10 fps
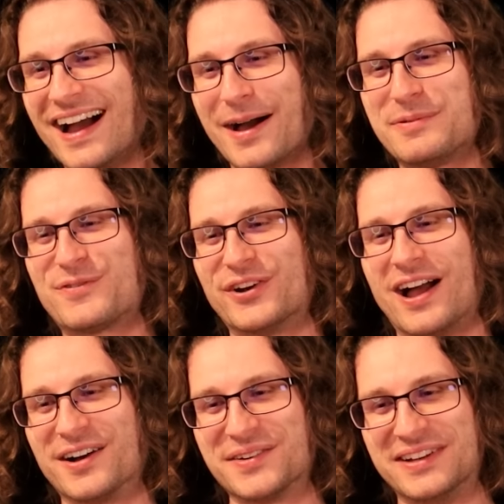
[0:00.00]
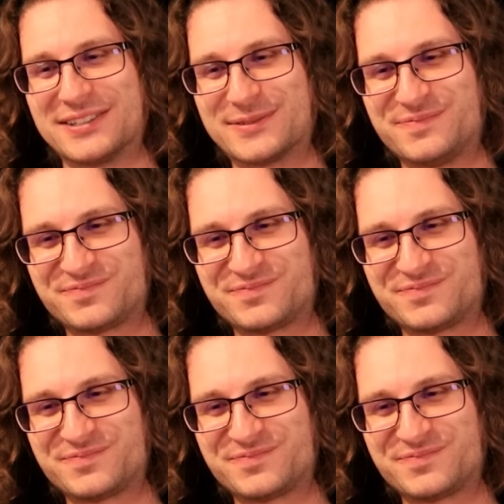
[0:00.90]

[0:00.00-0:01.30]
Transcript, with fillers: Happy for you, Alchemist.